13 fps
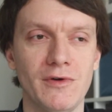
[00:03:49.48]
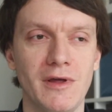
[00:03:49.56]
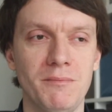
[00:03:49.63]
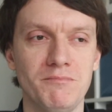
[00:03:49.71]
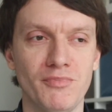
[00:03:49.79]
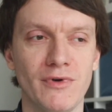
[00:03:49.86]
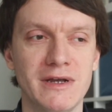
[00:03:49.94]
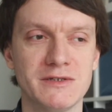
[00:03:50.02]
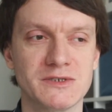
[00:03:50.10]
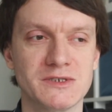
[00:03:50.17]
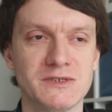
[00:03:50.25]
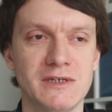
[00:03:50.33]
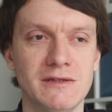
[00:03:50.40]

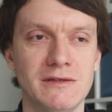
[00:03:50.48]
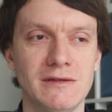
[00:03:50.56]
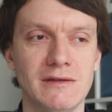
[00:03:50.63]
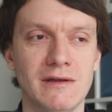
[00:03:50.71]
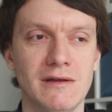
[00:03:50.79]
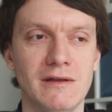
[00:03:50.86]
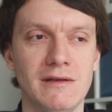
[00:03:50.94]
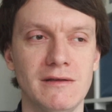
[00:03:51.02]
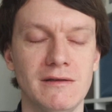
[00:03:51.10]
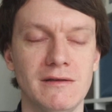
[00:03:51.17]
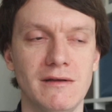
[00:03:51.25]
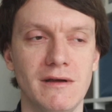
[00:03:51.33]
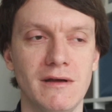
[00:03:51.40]
embracing
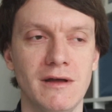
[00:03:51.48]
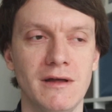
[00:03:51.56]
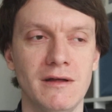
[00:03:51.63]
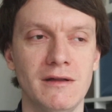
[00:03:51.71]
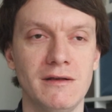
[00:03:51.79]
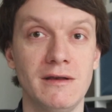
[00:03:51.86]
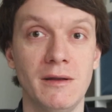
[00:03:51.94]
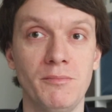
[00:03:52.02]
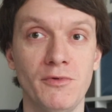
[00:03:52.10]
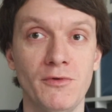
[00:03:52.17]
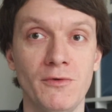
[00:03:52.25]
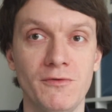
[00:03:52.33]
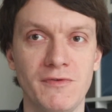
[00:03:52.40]

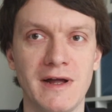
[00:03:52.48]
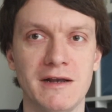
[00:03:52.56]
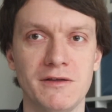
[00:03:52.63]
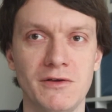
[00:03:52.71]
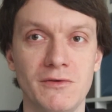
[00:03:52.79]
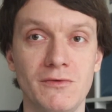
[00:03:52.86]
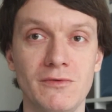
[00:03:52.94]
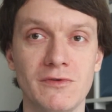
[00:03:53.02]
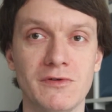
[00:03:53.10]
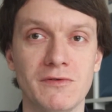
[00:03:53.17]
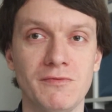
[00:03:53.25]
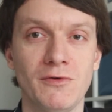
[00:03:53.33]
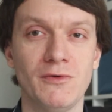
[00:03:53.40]
liberal
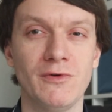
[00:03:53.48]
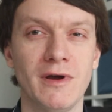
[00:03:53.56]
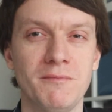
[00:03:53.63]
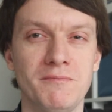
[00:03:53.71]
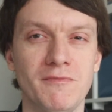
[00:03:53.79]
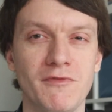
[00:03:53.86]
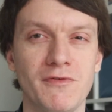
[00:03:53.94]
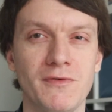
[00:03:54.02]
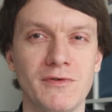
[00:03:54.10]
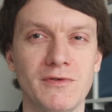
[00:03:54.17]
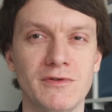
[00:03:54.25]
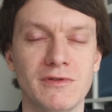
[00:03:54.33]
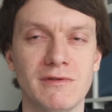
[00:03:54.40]
values, for
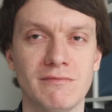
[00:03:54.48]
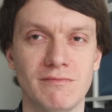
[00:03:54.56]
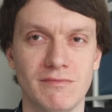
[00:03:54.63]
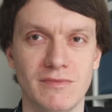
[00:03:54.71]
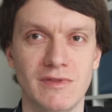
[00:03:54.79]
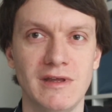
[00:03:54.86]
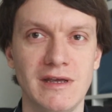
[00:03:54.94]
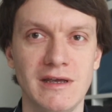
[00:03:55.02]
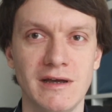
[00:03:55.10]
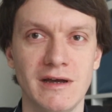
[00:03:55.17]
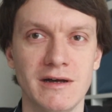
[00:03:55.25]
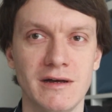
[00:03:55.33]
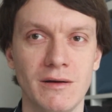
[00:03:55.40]

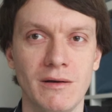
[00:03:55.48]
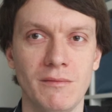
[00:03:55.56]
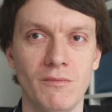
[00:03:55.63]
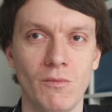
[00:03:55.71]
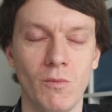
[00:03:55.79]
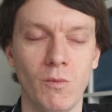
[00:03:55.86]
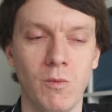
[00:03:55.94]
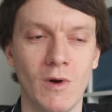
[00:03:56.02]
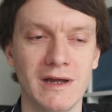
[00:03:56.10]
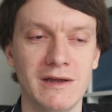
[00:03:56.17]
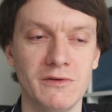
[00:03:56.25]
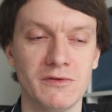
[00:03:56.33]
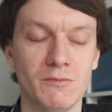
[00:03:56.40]
the
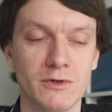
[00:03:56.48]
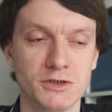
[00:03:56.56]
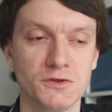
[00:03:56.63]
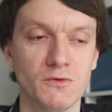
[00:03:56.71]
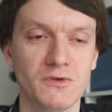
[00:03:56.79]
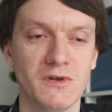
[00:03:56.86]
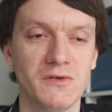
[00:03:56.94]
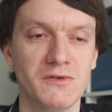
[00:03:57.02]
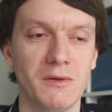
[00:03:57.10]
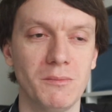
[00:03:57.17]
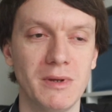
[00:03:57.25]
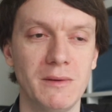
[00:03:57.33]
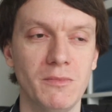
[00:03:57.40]
ways in which
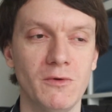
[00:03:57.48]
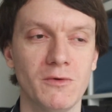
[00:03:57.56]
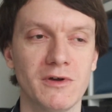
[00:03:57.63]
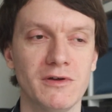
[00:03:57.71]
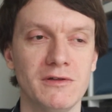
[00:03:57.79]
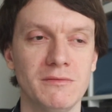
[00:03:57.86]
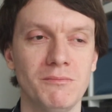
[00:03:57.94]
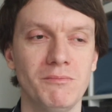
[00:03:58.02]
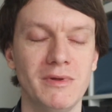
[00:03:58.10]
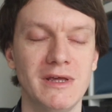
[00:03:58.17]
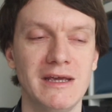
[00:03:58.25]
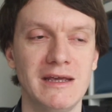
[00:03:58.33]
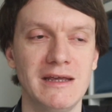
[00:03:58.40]
autistic people can
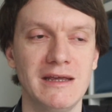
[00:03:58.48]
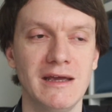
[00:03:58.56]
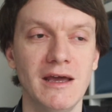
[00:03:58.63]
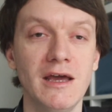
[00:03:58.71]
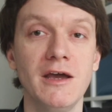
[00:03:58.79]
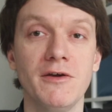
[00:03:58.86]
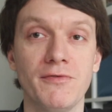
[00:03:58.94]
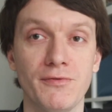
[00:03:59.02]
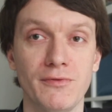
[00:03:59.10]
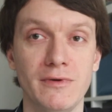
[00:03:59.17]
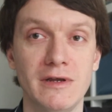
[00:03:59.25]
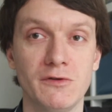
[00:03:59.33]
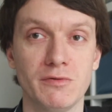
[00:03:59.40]
be
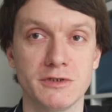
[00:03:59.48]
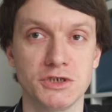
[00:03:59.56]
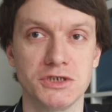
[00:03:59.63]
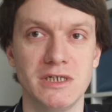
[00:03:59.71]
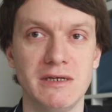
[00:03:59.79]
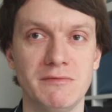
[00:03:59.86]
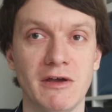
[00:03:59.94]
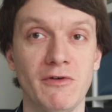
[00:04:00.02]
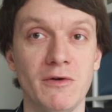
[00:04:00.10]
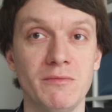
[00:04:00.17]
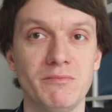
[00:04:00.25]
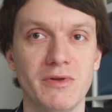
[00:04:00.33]
free to achieve their own